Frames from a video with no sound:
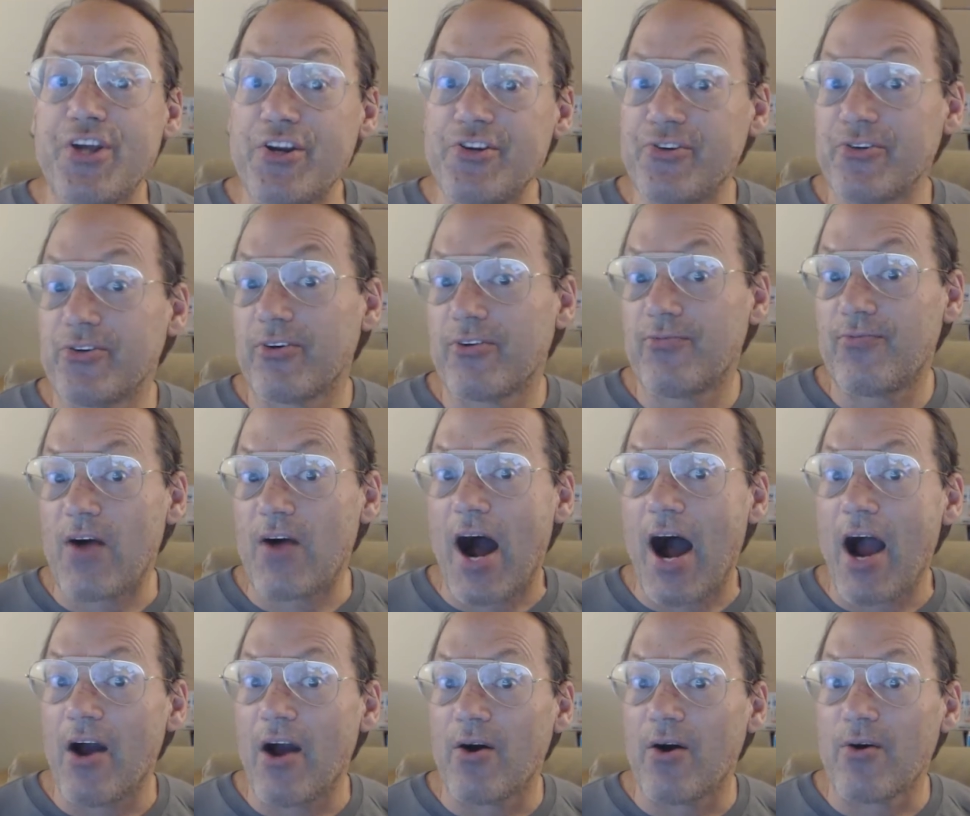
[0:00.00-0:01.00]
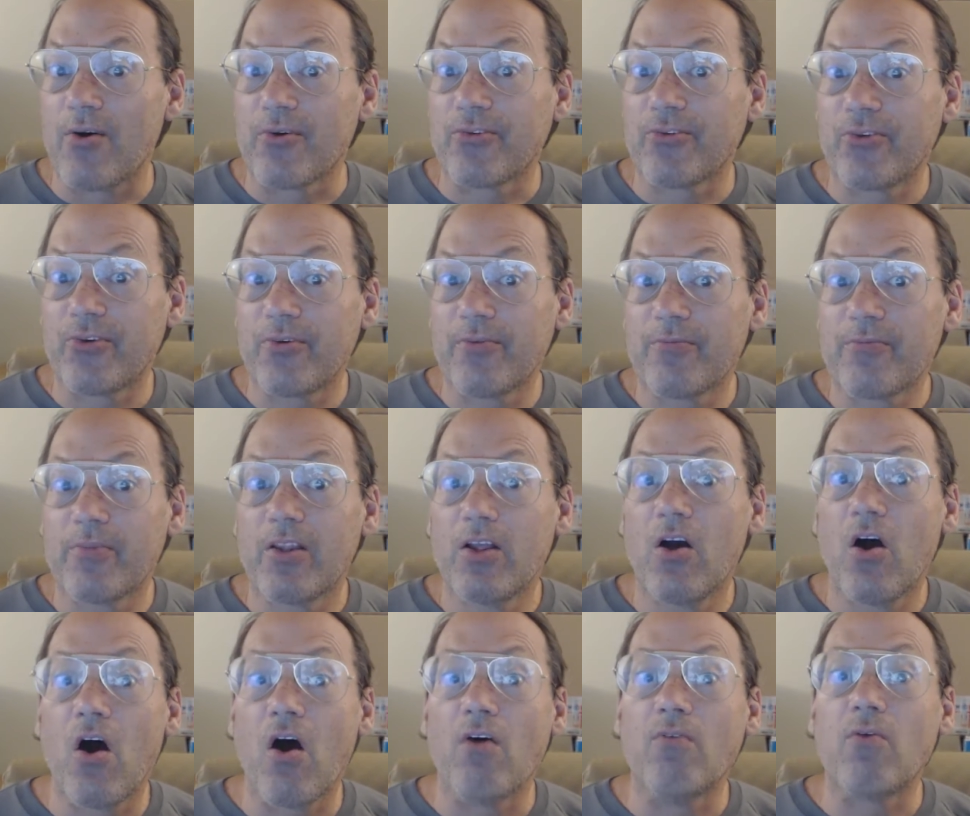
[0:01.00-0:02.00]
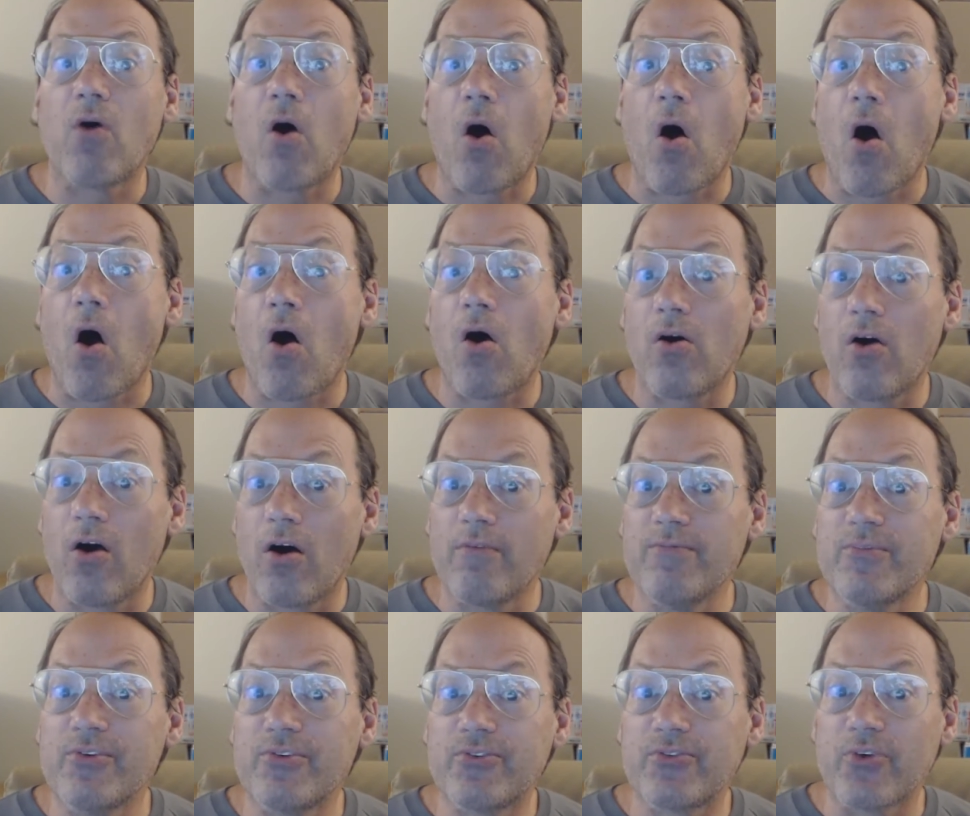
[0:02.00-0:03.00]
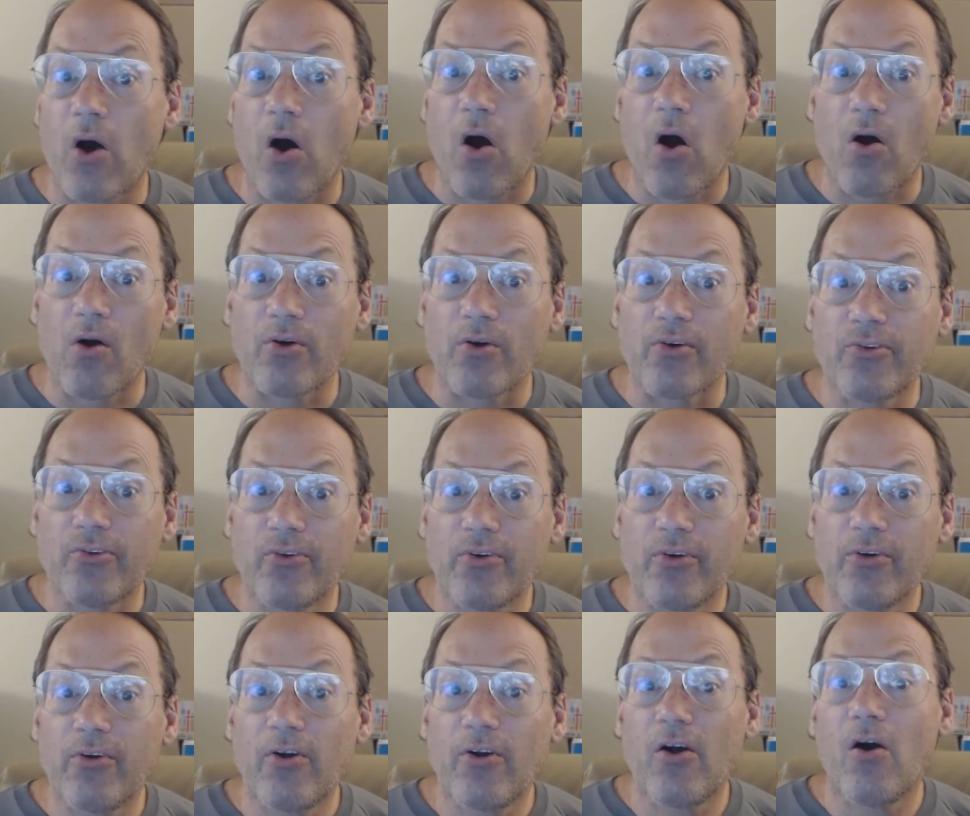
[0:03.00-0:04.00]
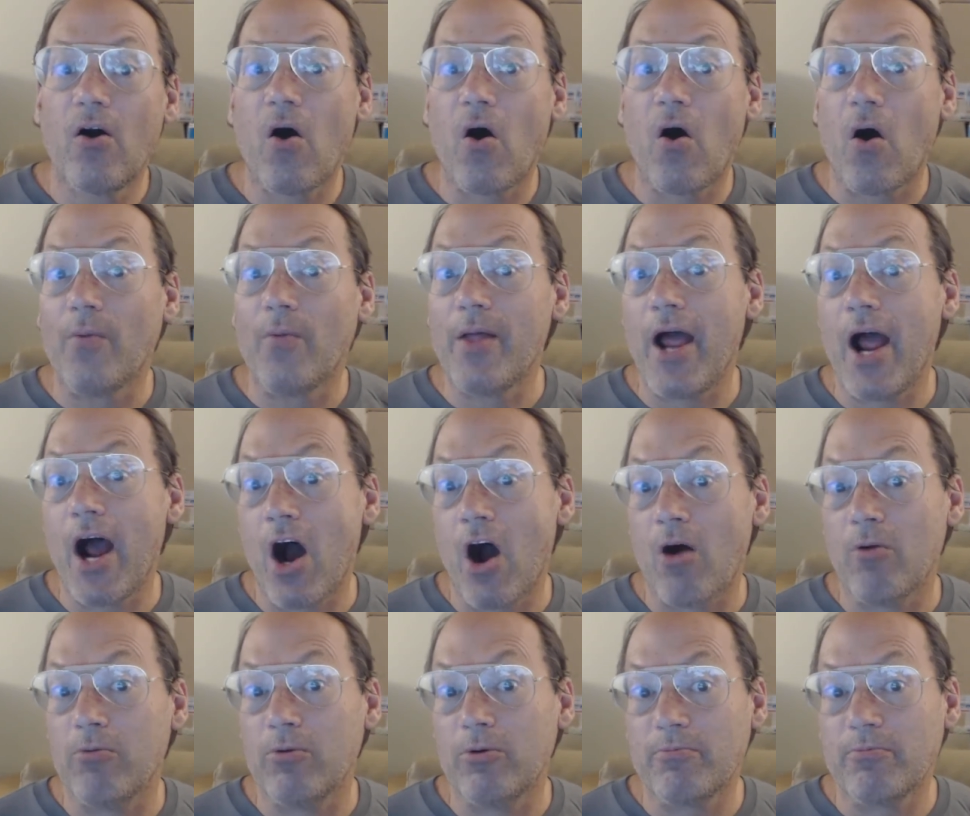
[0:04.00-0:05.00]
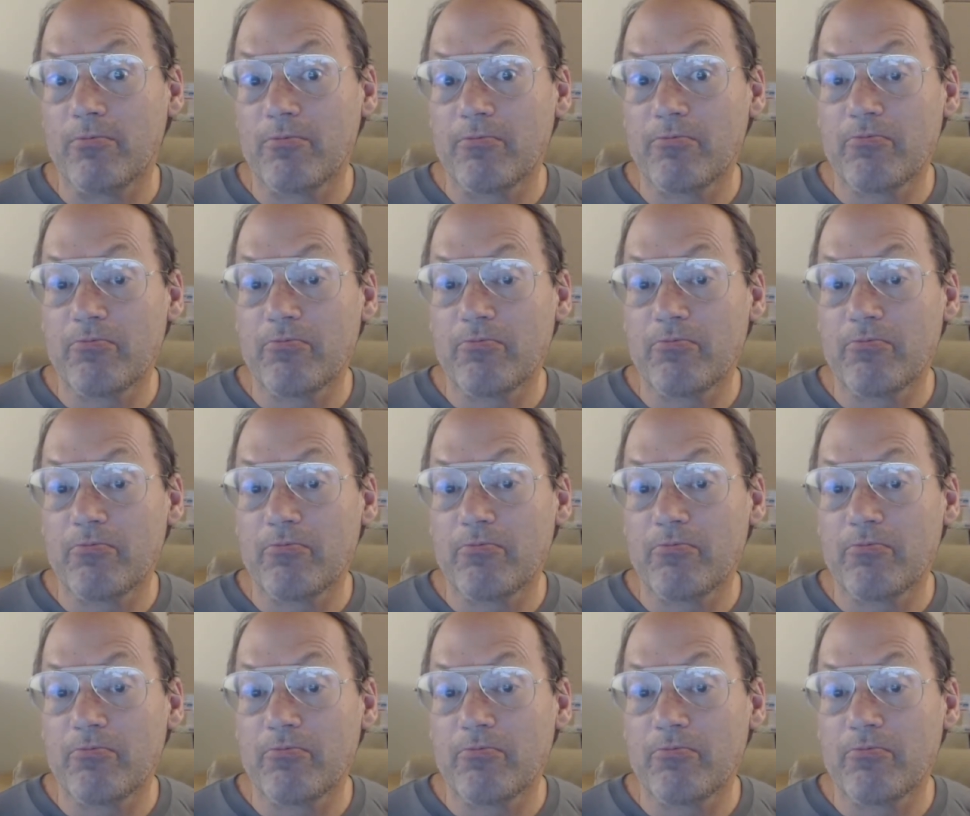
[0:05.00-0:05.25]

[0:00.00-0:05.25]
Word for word: digital files of all of the songs on the album.